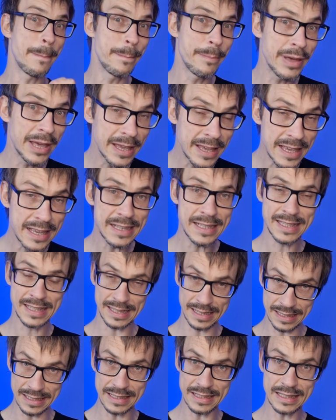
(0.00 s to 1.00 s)

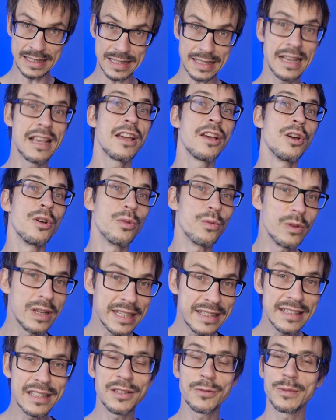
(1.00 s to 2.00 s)
persons
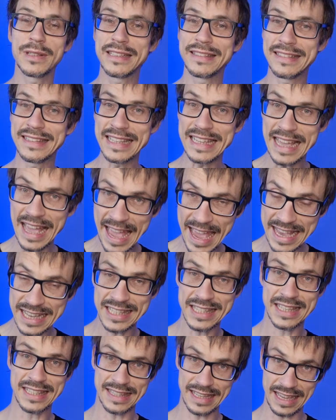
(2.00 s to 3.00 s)
written with the
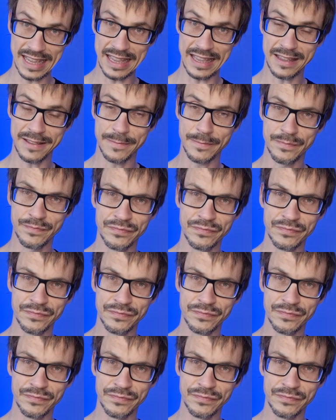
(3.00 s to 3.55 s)
S there.